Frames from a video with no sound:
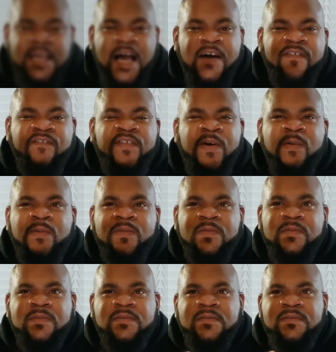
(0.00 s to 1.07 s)
how I felt.
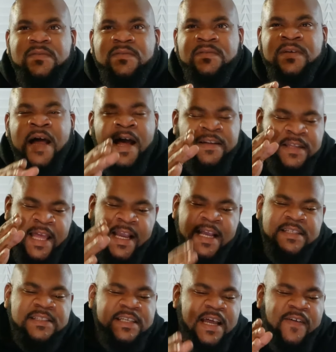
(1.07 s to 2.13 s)
Like
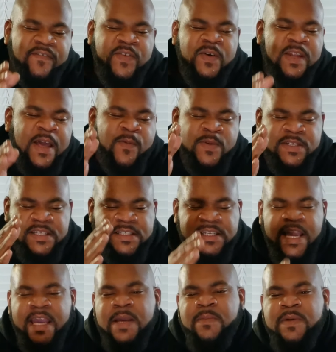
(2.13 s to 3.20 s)
I said, I felt like we just
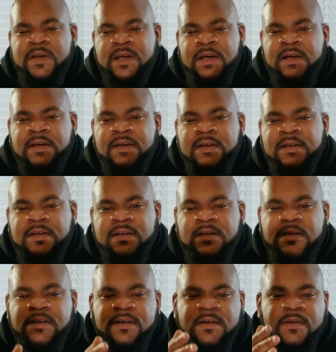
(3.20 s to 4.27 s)
came in there.
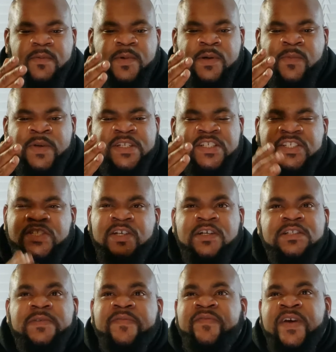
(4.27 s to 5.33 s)
We
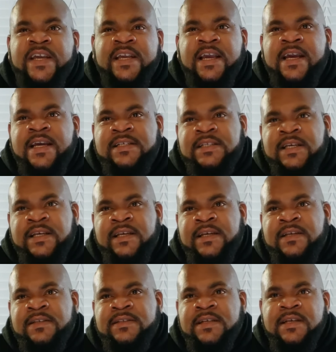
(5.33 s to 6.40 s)
shook some fake ass
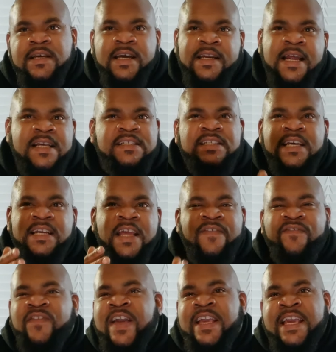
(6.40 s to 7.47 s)
hands. And not saying they
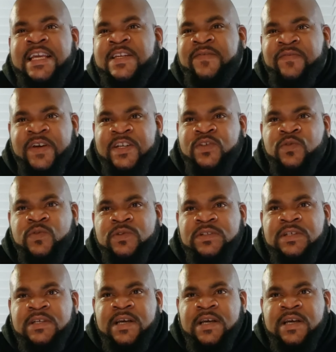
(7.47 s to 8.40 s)
fake individuals.